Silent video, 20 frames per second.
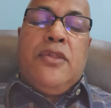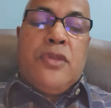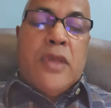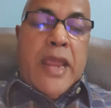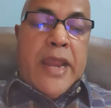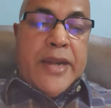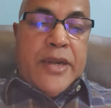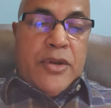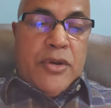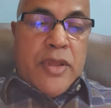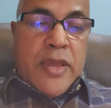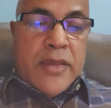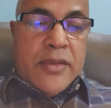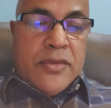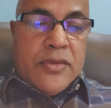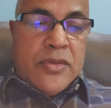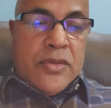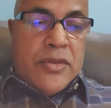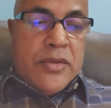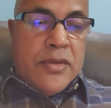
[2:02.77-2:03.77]

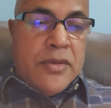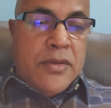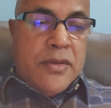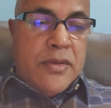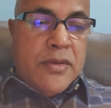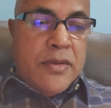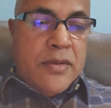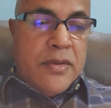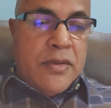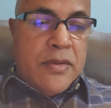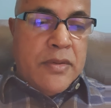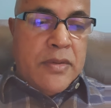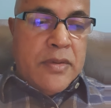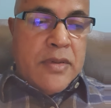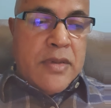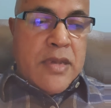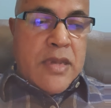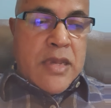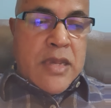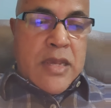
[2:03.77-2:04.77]
Adonis,
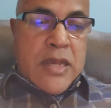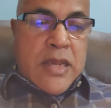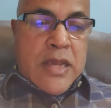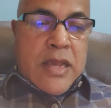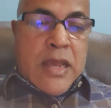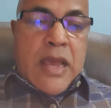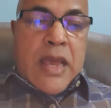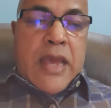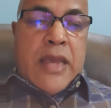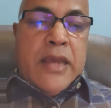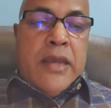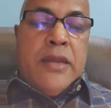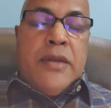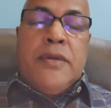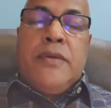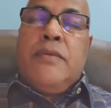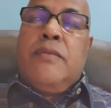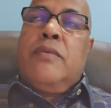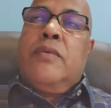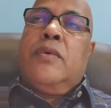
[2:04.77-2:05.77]

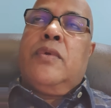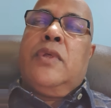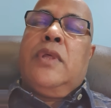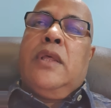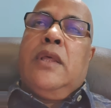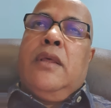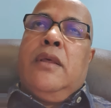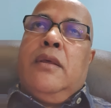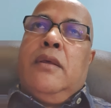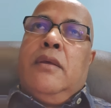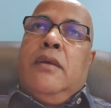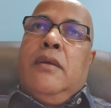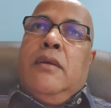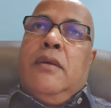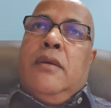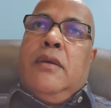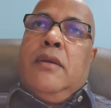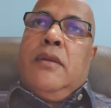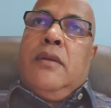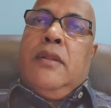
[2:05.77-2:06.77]
and
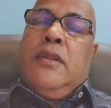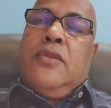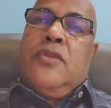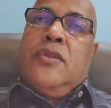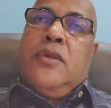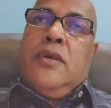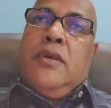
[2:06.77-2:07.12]
this